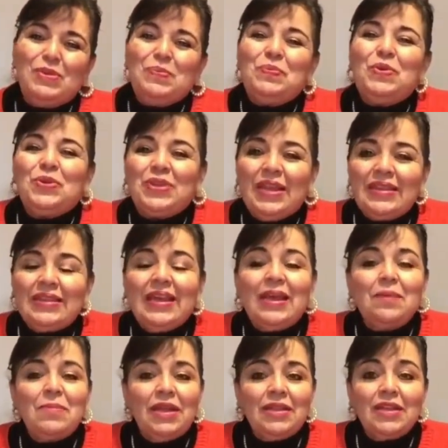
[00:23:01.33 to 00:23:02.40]
please stay tuned
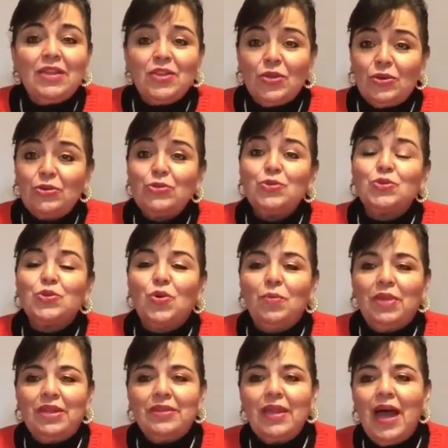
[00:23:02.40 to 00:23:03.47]
the next Wednesday
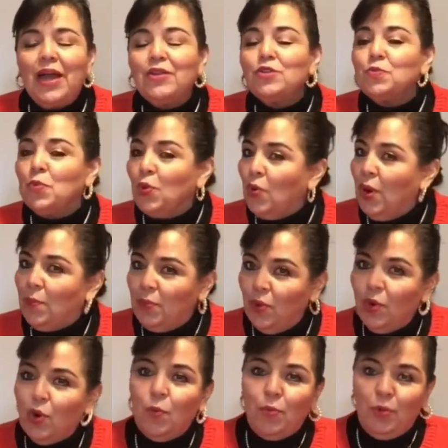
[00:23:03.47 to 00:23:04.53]
for the second
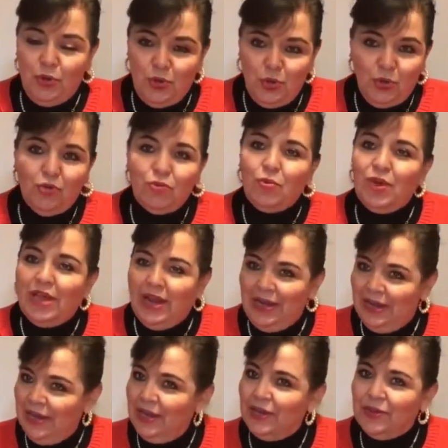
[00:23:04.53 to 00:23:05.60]
part, and
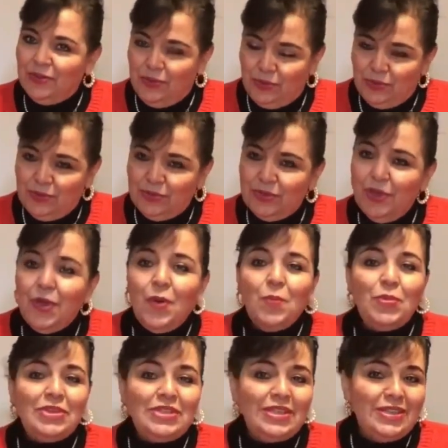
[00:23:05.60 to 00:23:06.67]
don't forget
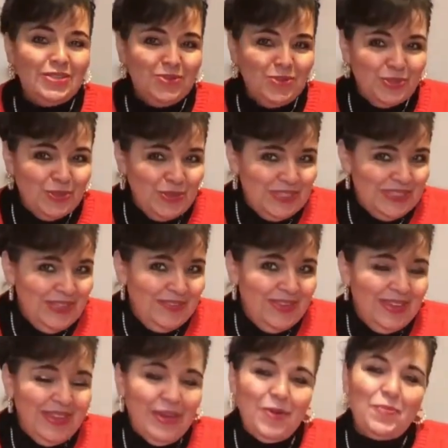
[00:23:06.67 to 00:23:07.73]
to
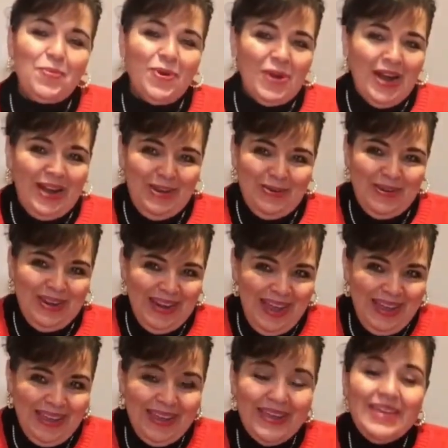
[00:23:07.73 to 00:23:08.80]
follow me in all my
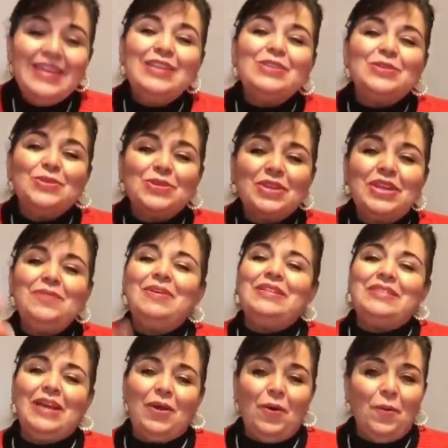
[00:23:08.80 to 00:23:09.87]
social media.
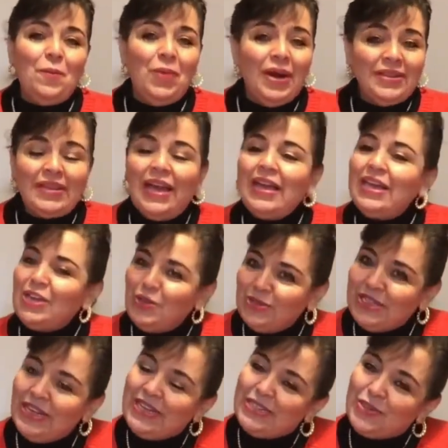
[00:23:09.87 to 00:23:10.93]
Thank you so much,
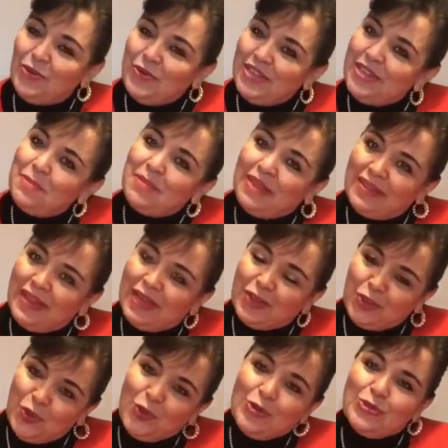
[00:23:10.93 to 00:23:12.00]
and share
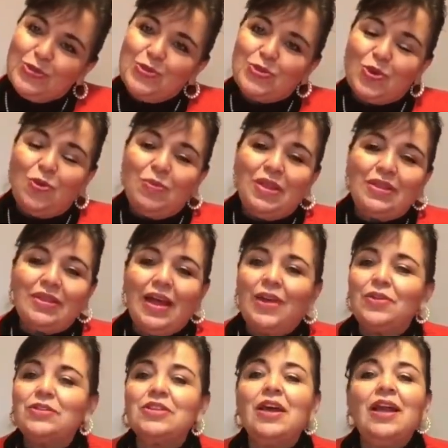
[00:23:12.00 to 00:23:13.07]
this video if you
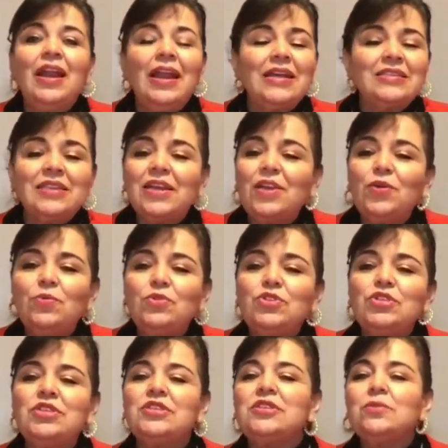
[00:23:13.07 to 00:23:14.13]
like, okay? I
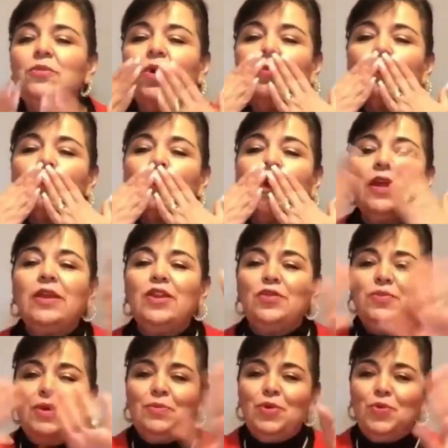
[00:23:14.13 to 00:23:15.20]
love you, and
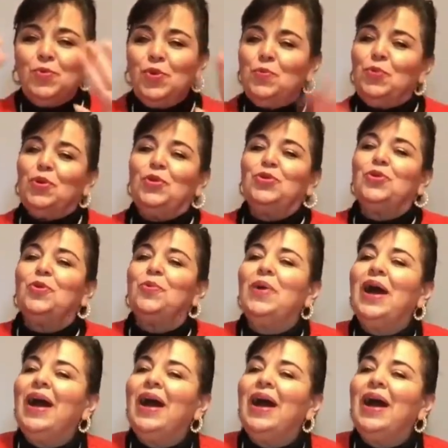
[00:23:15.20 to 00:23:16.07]
see you next Wednesday.